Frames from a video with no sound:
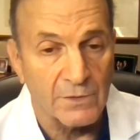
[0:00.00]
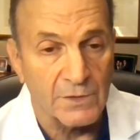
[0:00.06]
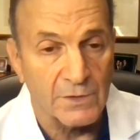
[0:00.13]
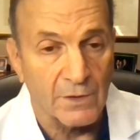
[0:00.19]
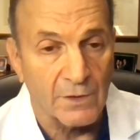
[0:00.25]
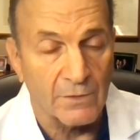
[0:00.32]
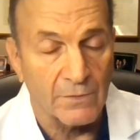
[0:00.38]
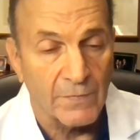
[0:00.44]

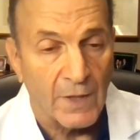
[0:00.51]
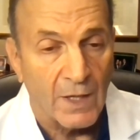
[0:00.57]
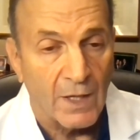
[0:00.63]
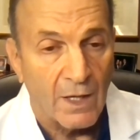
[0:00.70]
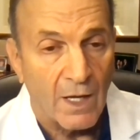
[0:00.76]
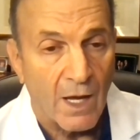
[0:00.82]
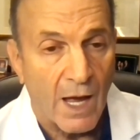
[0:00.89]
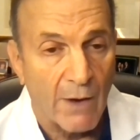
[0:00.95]
So
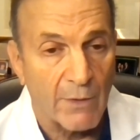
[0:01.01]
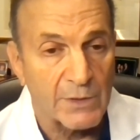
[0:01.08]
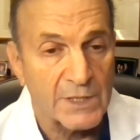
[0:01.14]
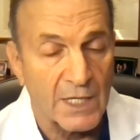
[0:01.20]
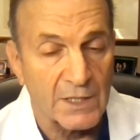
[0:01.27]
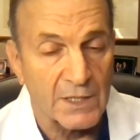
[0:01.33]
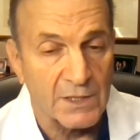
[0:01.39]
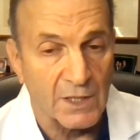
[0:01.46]
I would
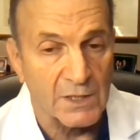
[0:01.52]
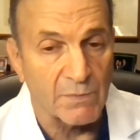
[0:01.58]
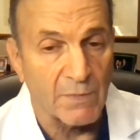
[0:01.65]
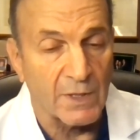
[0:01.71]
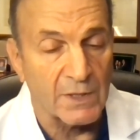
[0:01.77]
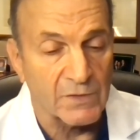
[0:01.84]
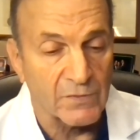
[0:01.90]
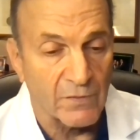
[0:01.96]
say 6
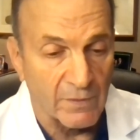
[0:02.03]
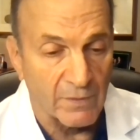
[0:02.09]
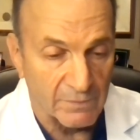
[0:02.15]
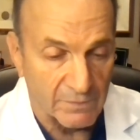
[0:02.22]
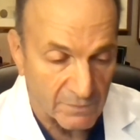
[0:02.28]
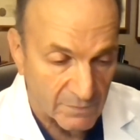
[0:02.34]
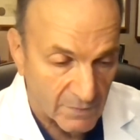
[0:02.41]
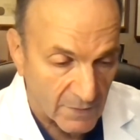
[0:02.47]
months
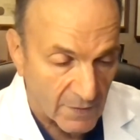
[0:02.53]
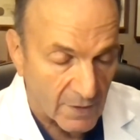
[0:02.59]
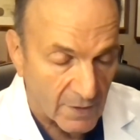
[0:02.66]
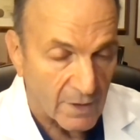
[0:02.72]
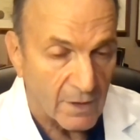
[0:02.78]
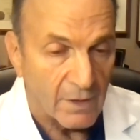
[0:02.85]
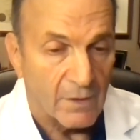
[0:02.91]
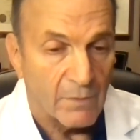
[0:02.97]
from
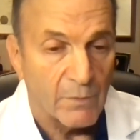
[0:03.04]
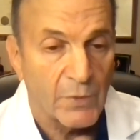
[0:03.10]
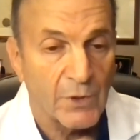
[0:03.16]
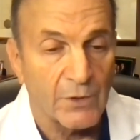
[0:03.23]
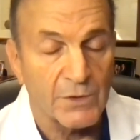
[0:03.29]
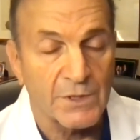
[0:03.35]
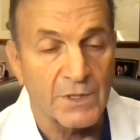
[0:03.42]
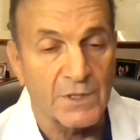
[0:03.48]

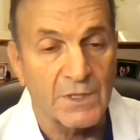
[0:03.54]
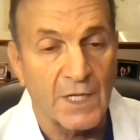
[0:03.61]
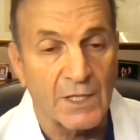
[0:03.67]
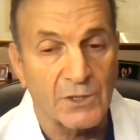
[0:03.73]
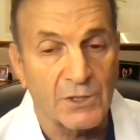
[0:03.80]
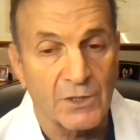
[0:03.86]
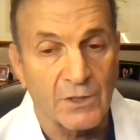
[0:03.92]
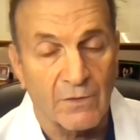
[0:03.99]
pure
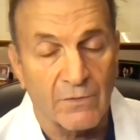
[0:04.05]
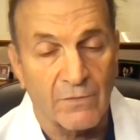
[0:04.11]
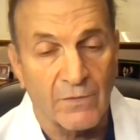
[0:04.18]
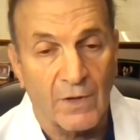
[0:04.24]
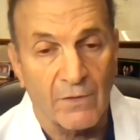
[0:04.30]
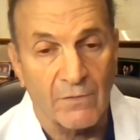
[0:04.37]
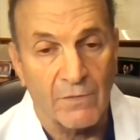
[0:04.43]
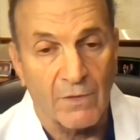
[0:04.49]
cessation
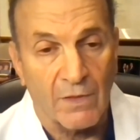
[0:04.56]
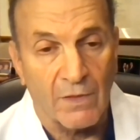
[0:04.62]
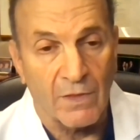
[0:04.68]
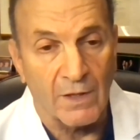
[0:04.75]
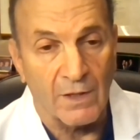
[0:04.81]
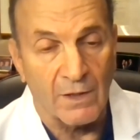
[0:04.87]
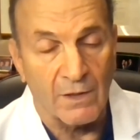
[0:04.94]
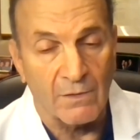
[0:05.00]
of
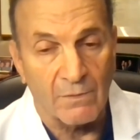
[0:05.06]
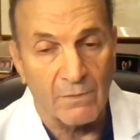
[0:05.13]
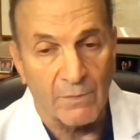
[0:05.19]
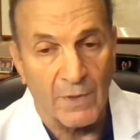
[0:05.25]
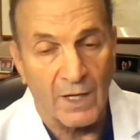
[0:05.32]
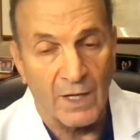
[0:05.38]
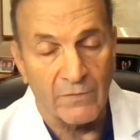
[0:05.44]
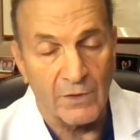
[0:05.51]
the
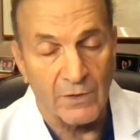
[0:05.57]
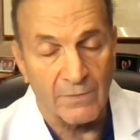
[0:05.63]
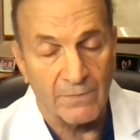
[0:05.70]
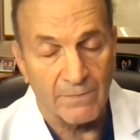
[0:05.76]
behavior.